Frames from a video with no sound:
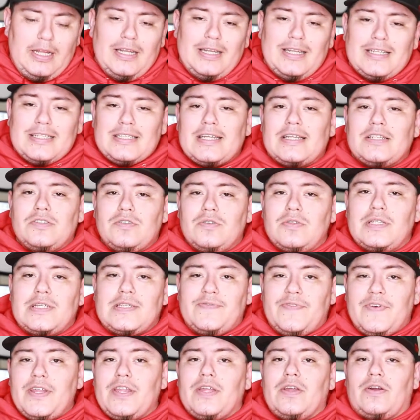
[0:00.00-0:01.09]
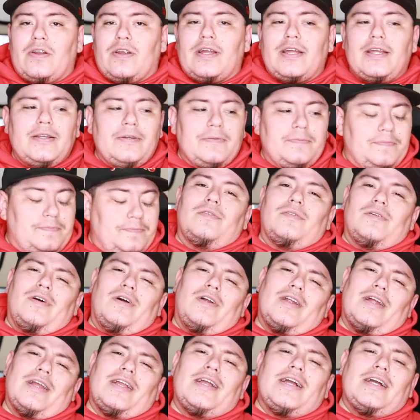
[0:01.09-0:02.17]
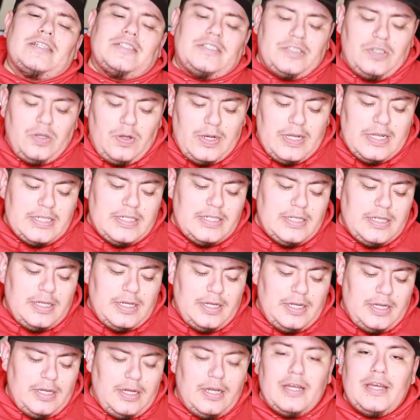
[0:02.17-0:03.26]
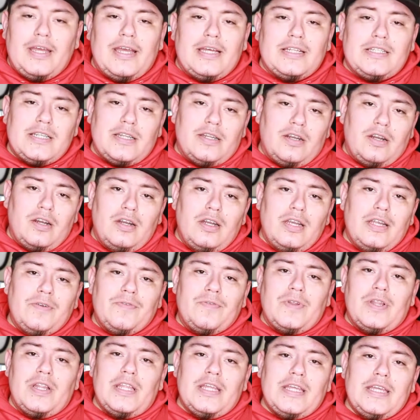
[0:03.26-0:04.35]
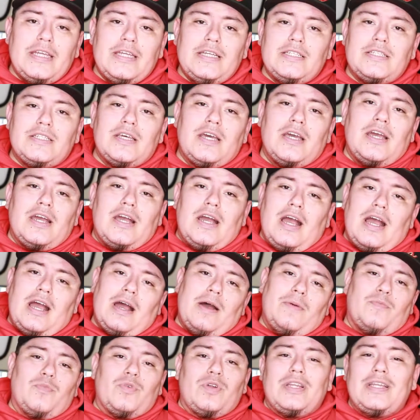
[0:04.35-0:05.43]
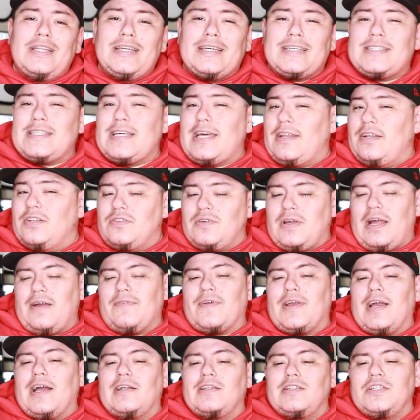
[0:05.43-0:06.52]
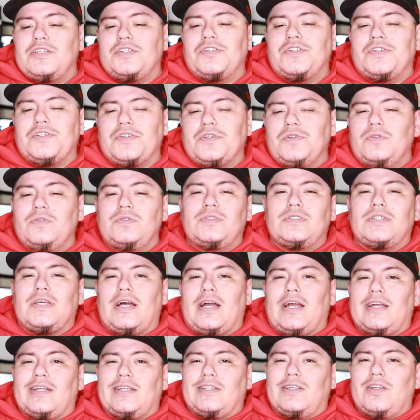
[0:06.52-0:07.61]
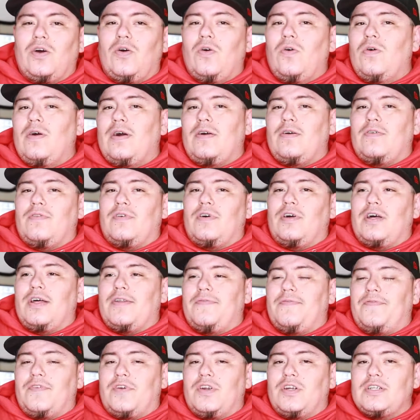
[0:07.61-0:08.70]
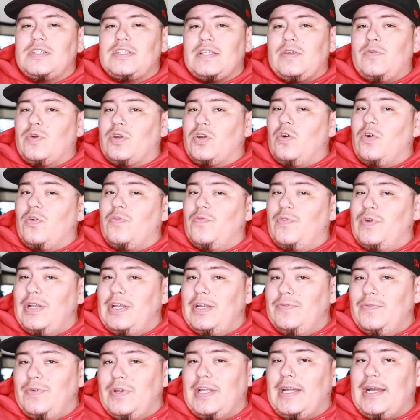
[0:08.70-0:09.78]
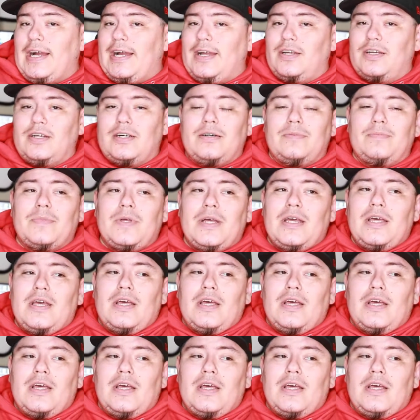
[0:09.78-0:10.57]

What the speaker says: Let's get to this video, alright? Alright, guys, so it's an early release. I'm really excited to have gotten these shoes. I know at first they were going really, really high up.